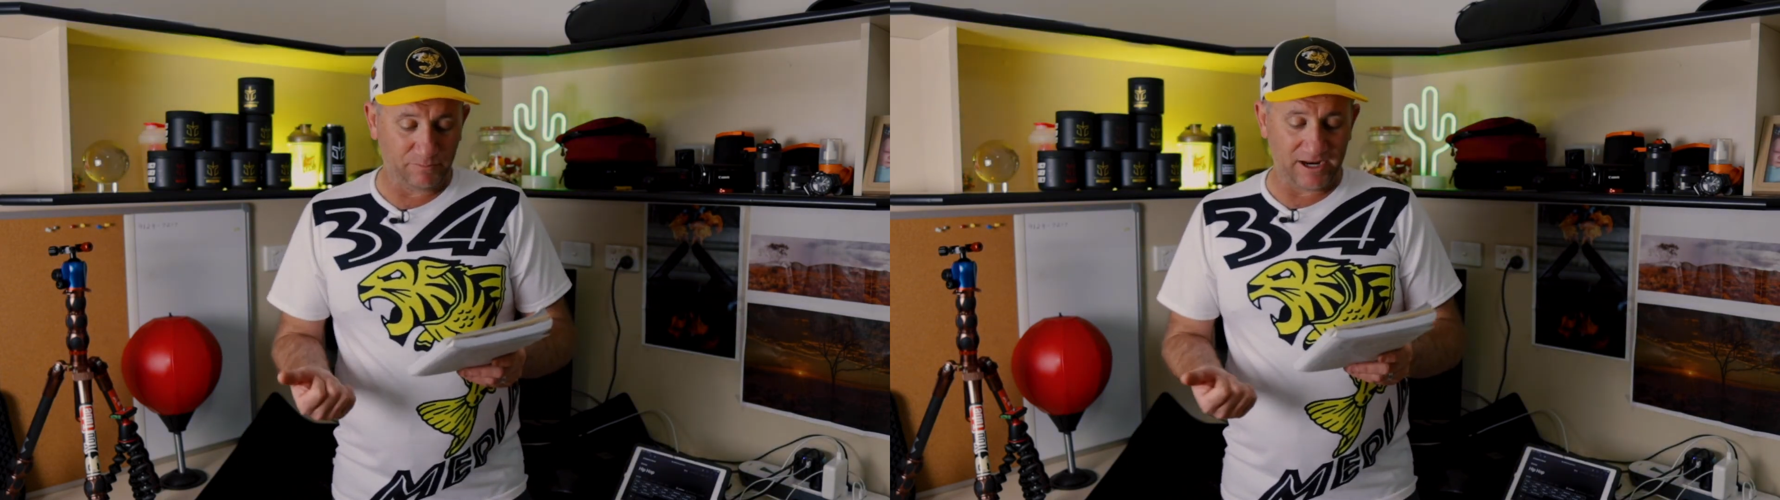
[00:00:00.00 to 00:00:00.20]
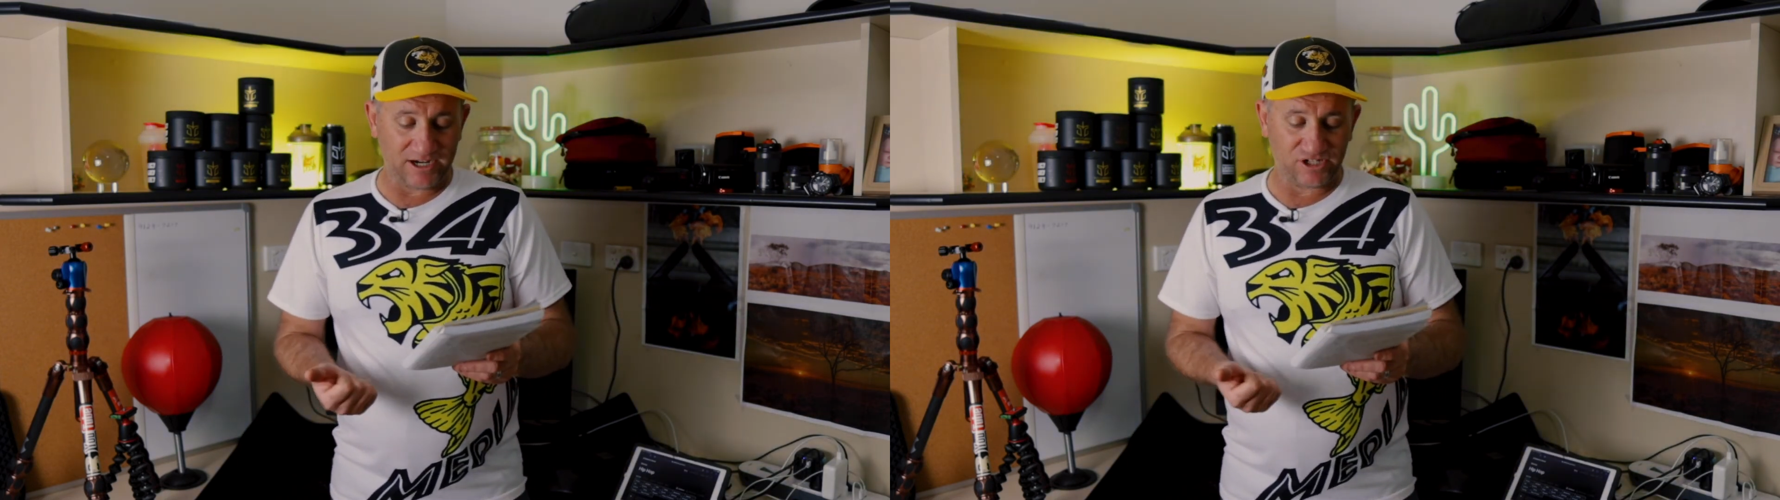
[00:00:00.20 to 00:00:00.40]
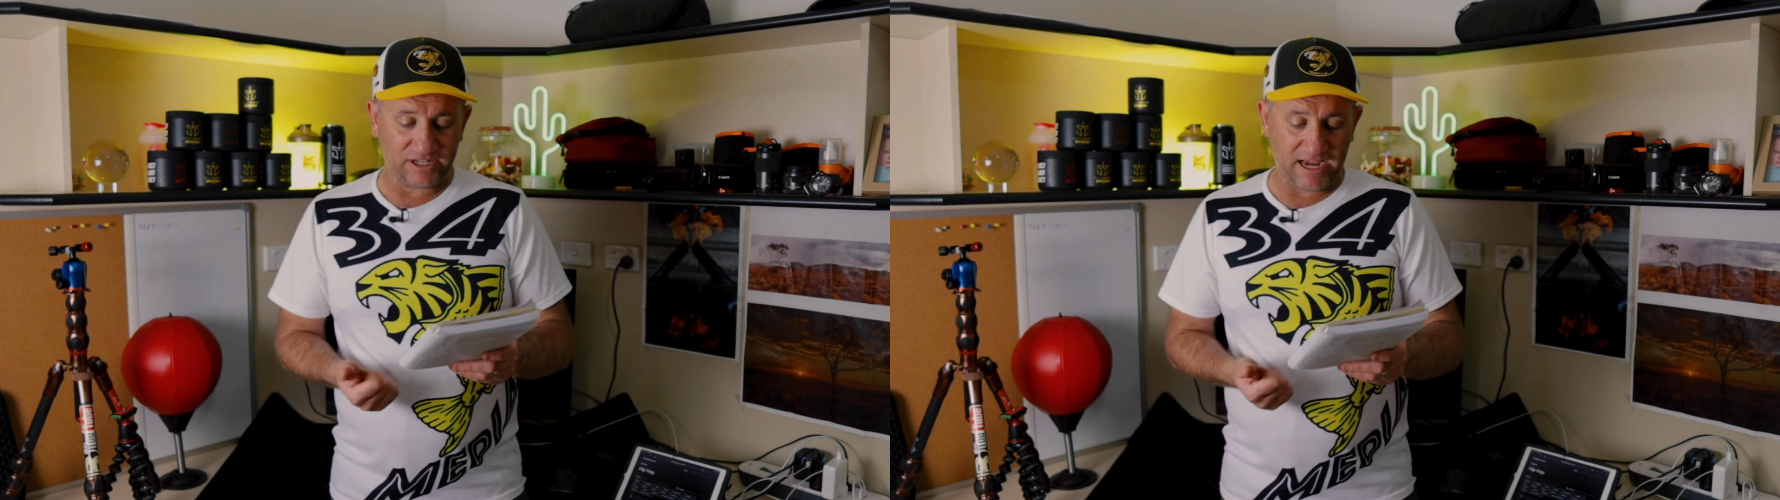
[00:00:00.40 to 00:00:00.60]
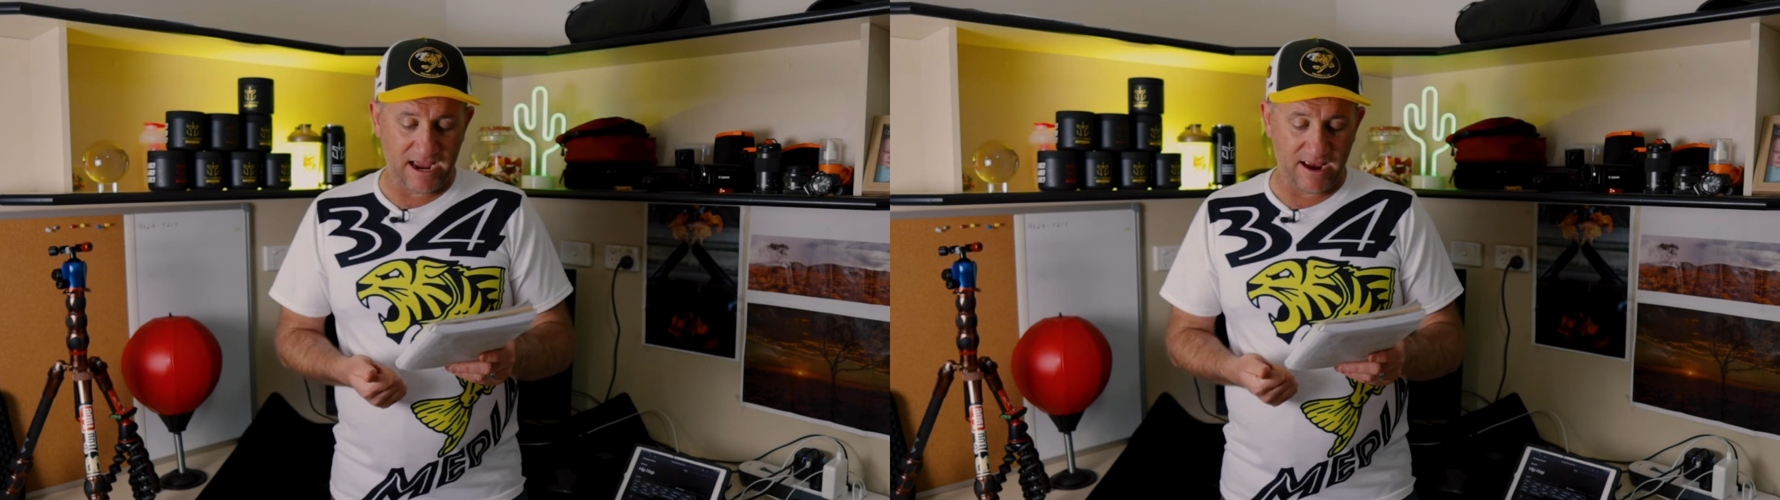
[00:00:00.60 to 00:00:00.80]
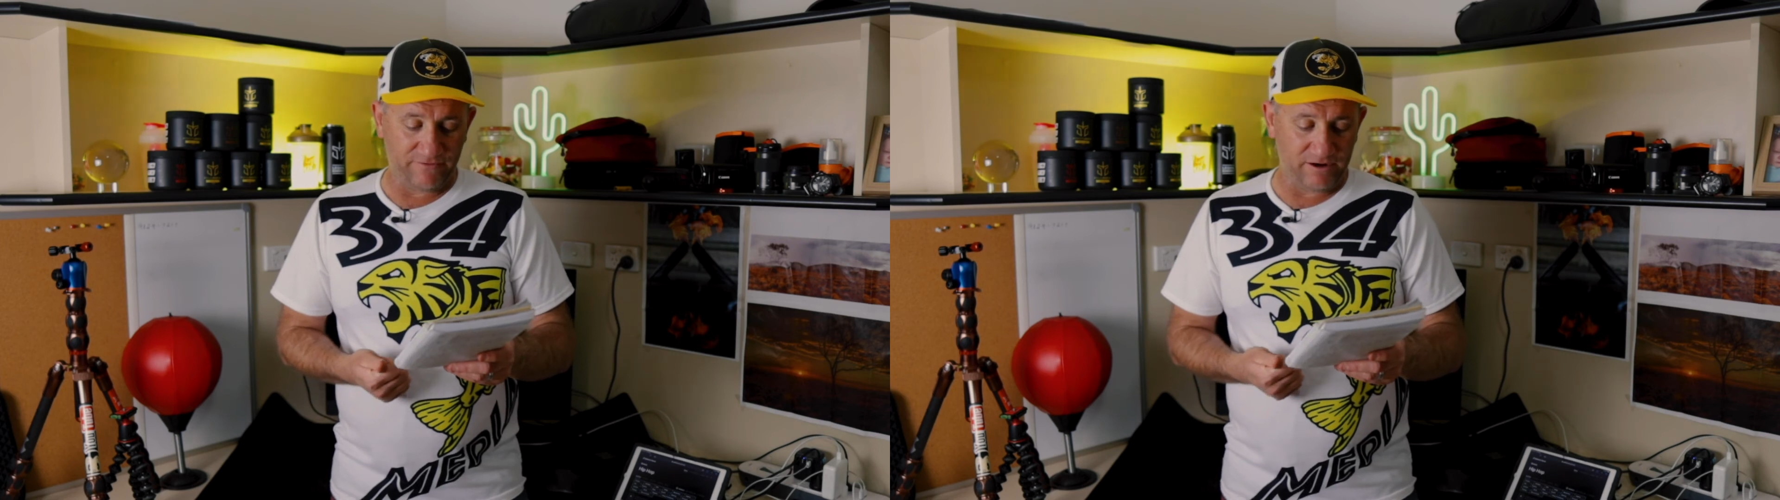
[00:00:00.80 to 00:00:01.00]
production
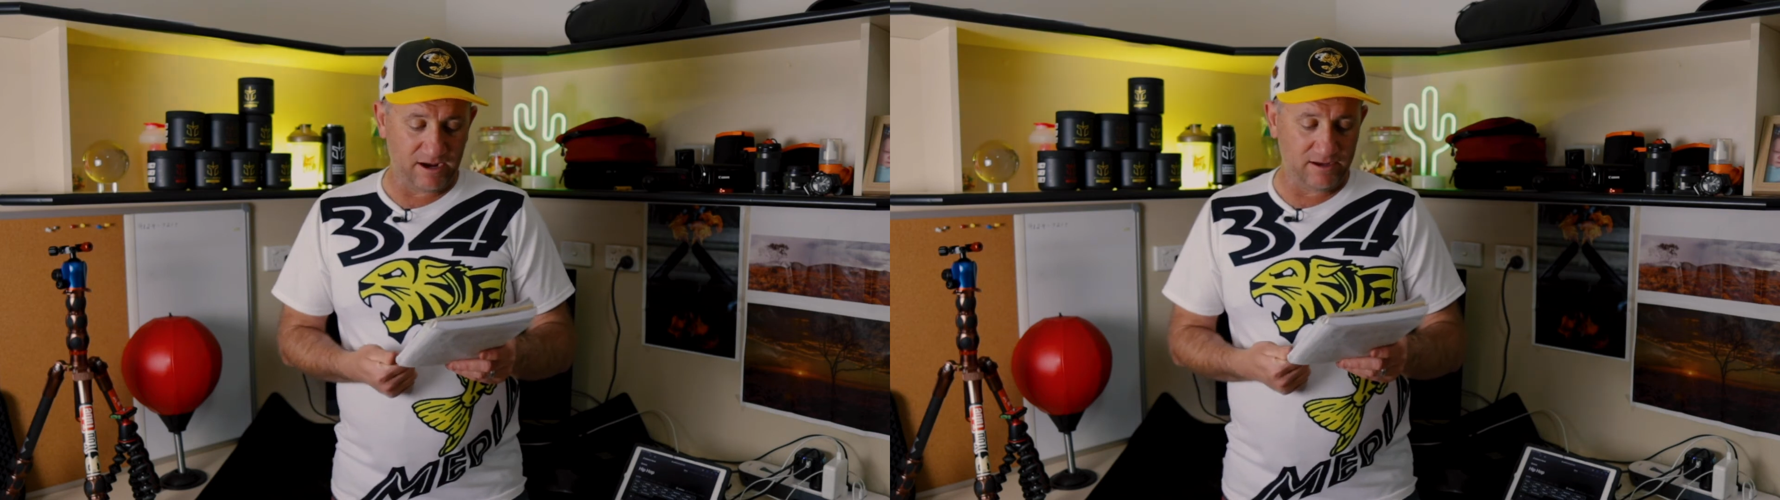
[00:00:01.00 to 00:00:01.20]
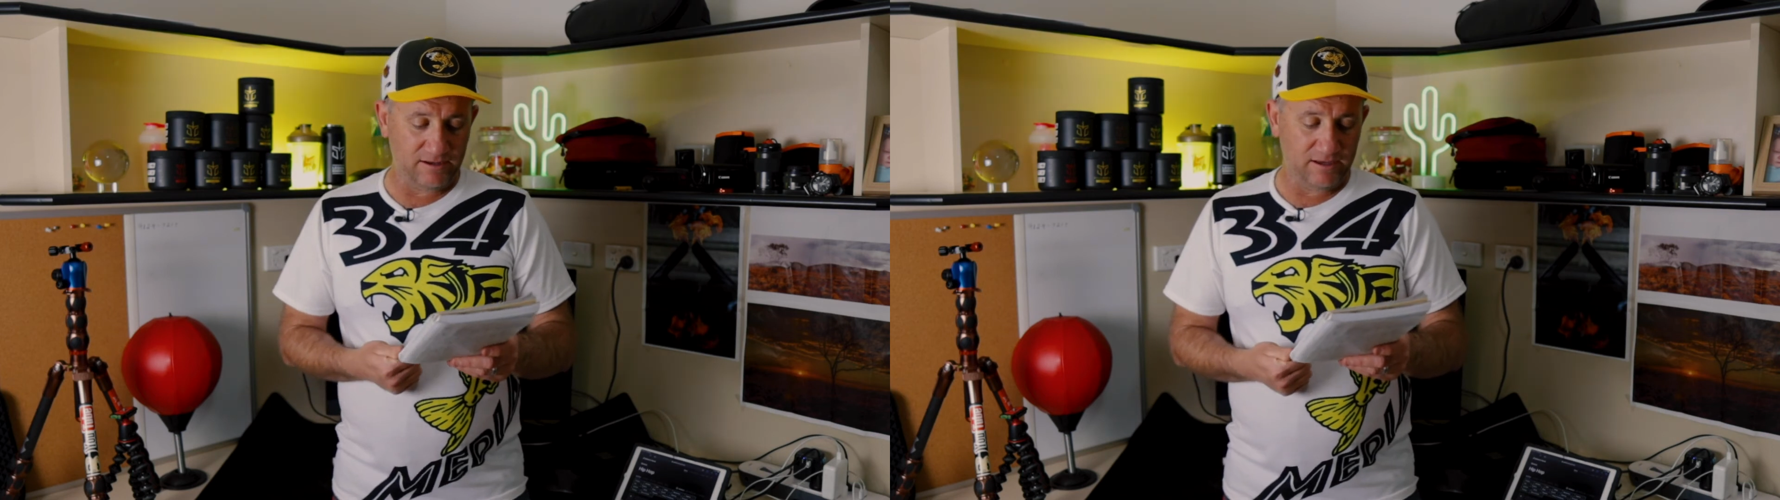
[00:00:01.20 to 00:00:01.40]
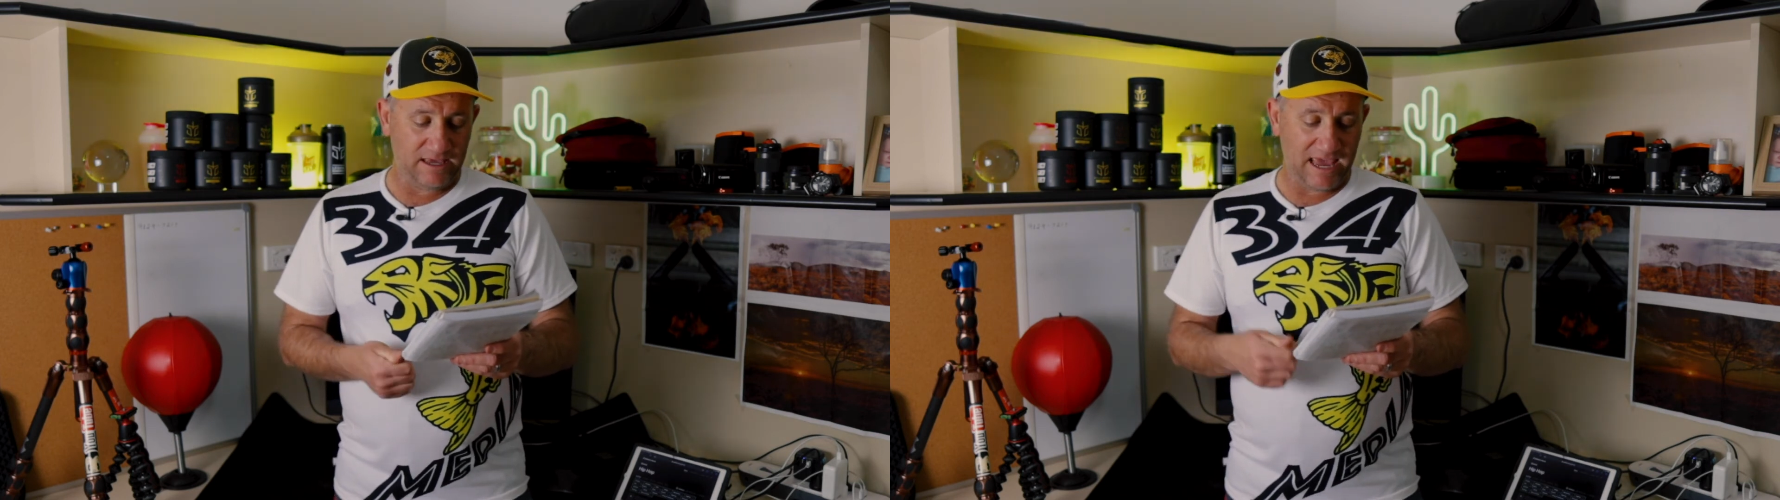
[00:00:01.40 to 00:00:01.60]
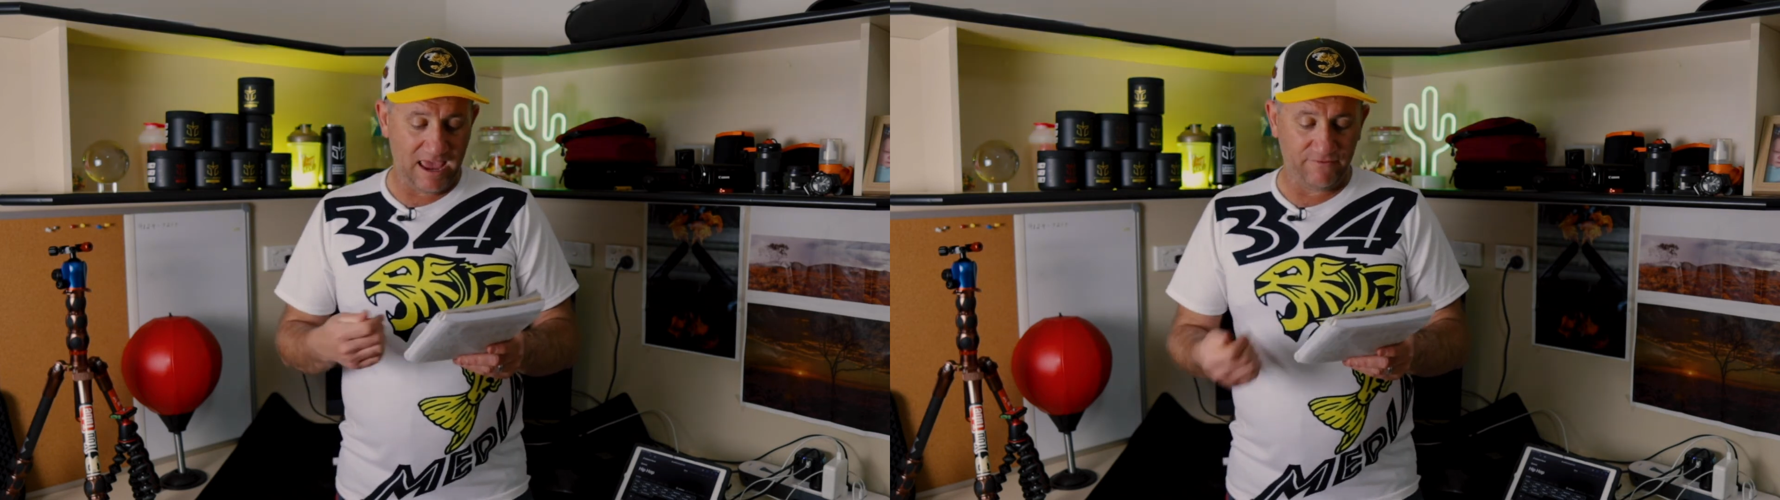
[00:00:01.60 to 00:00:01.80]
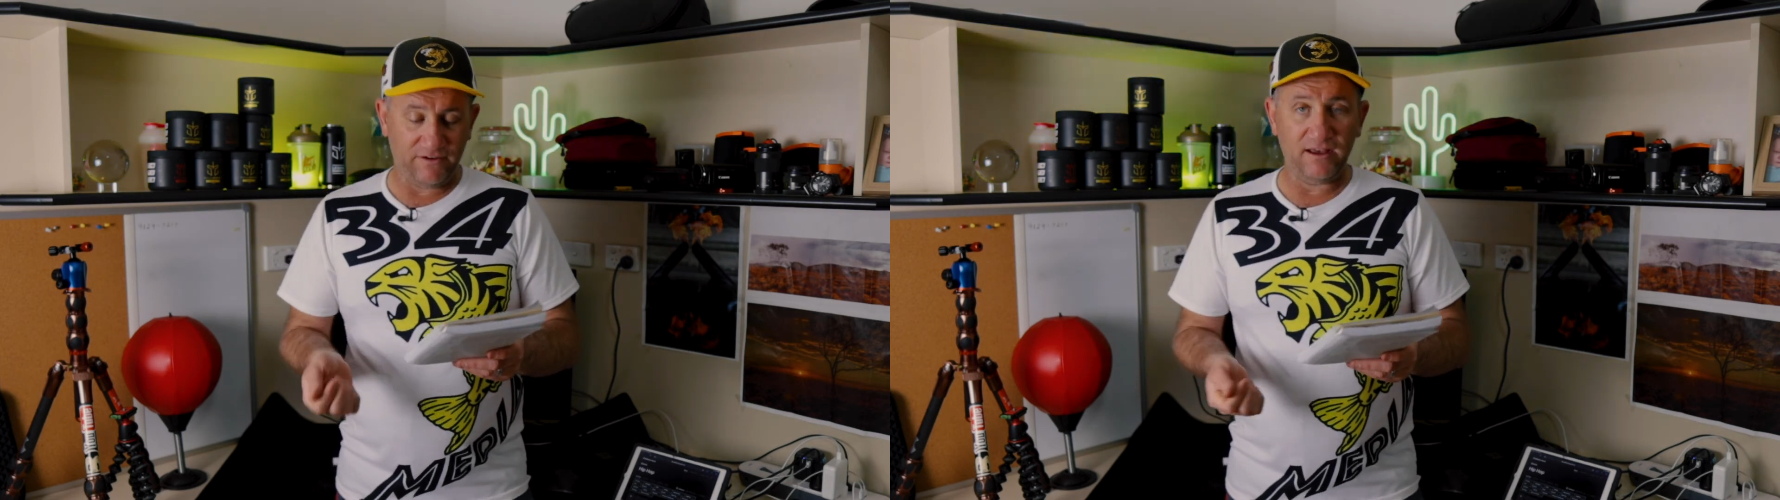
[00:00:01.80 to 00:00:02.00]
car
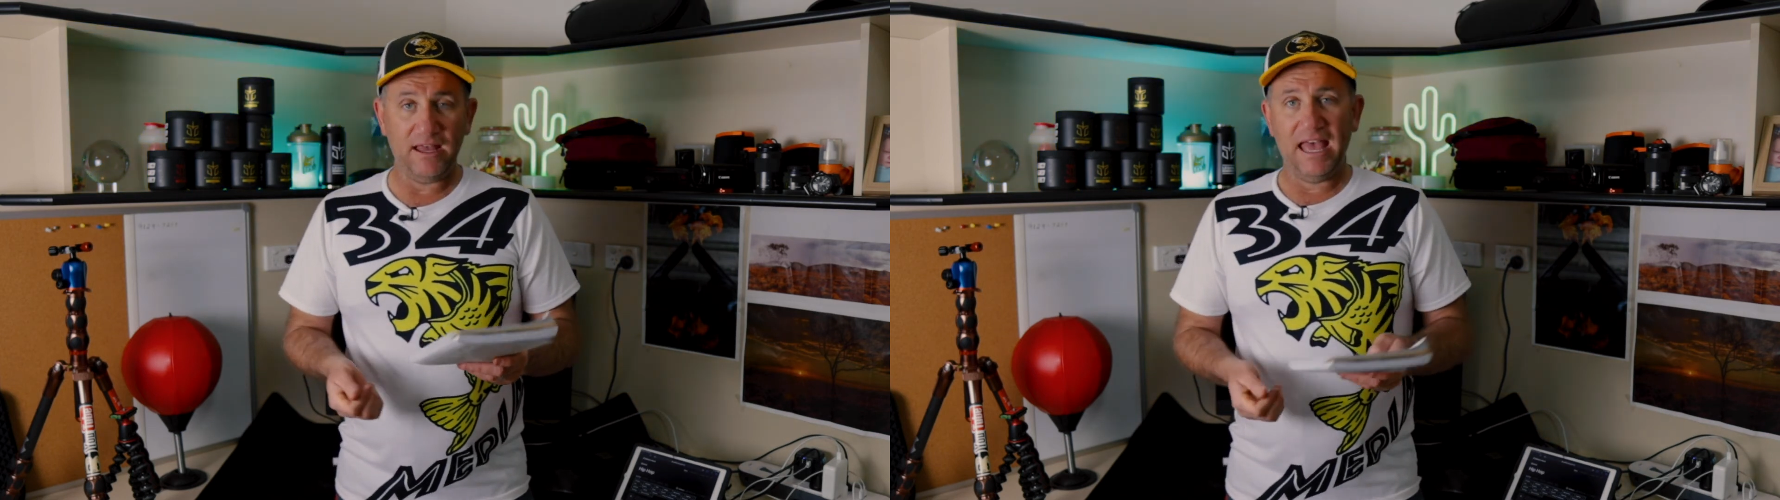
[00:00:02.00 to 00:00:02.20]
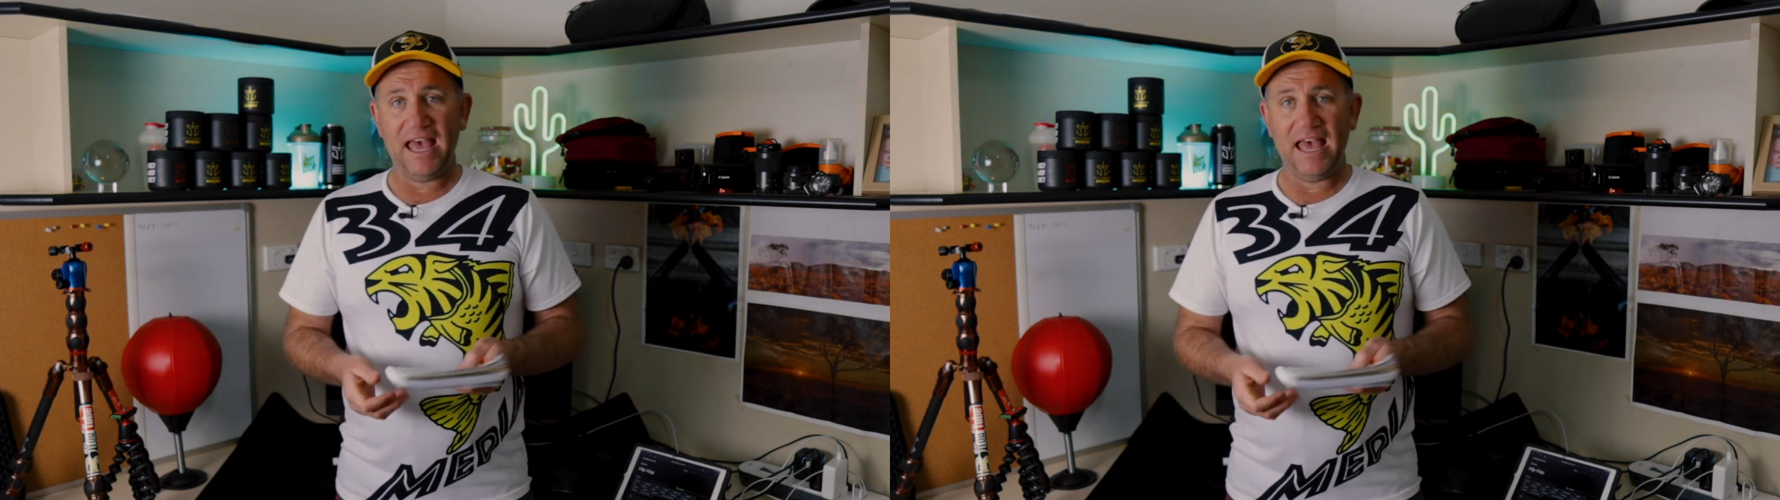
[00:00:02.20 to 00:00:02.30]
ever.